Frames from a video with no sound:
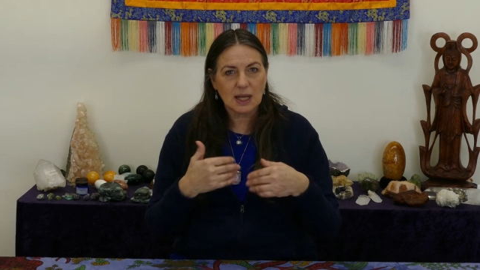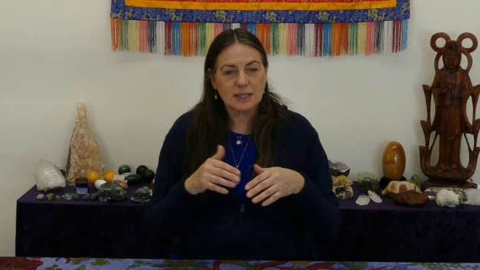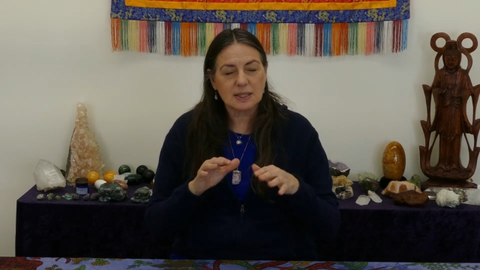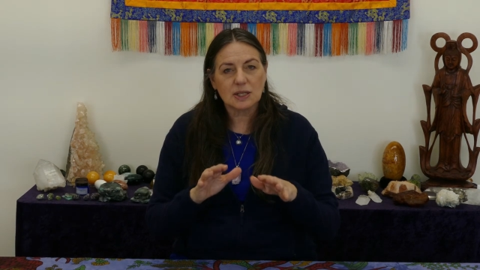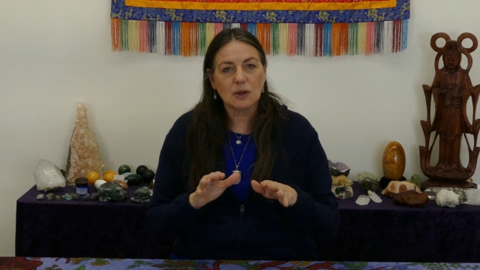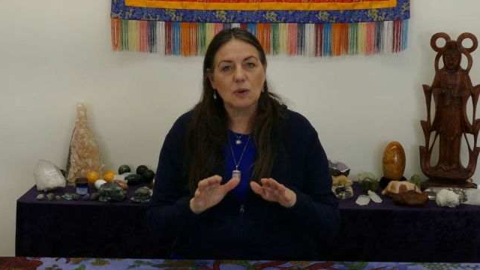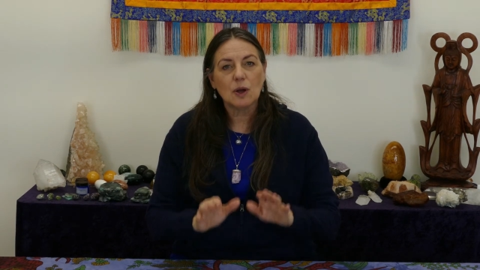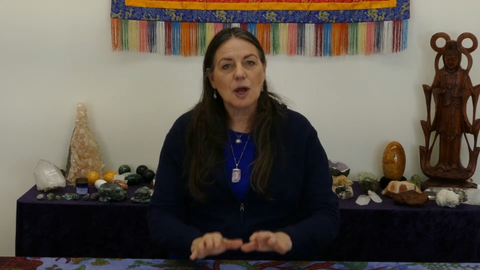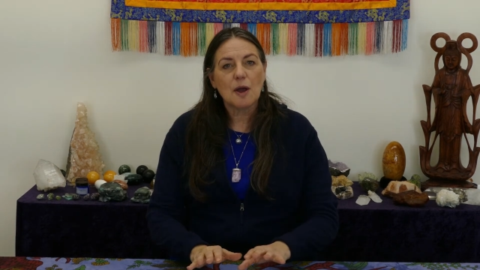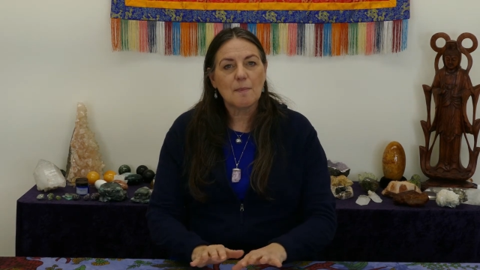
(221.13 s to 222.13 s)
And so
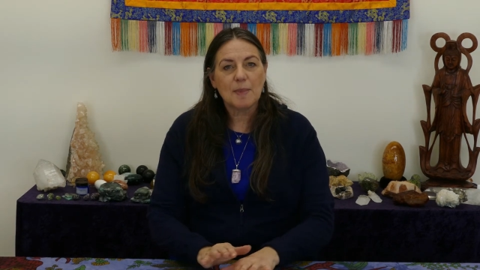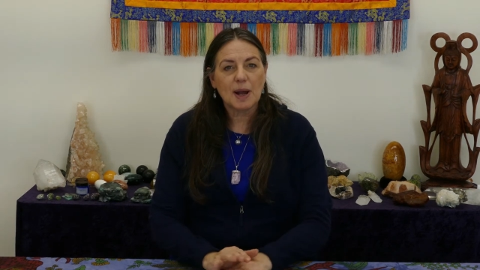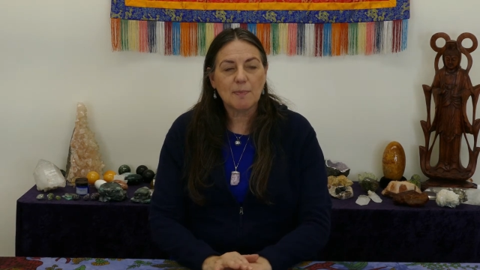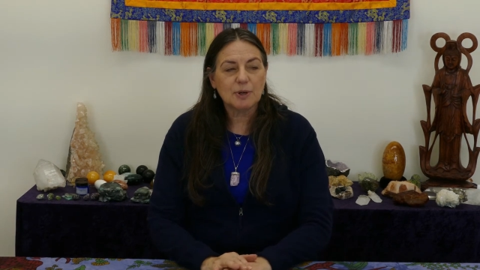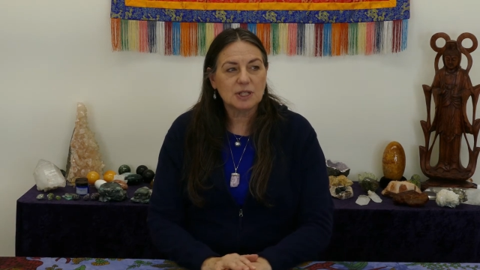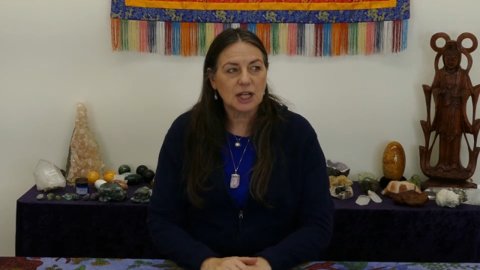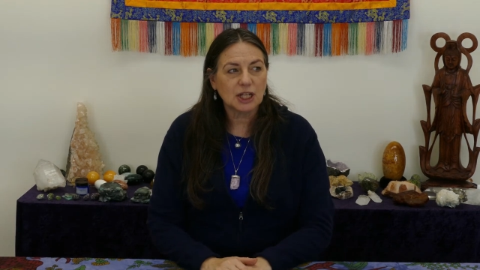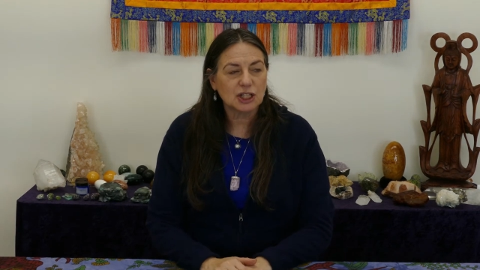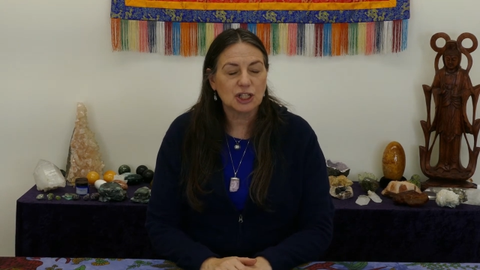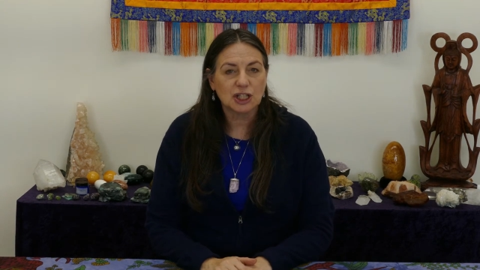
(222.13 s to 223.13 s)
my
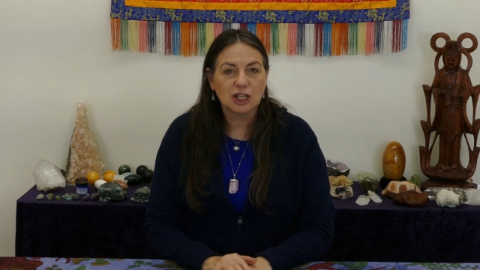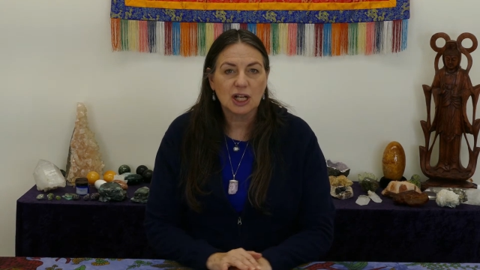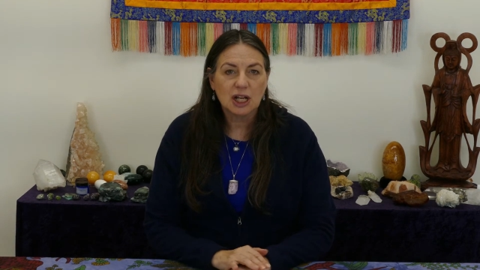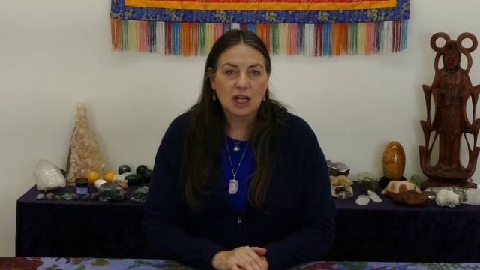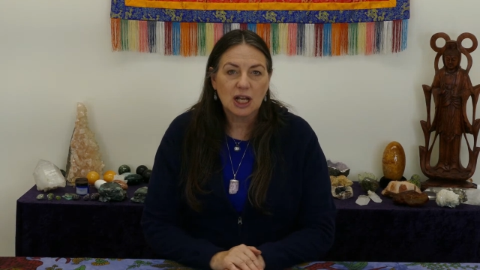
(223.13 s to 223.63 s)
protection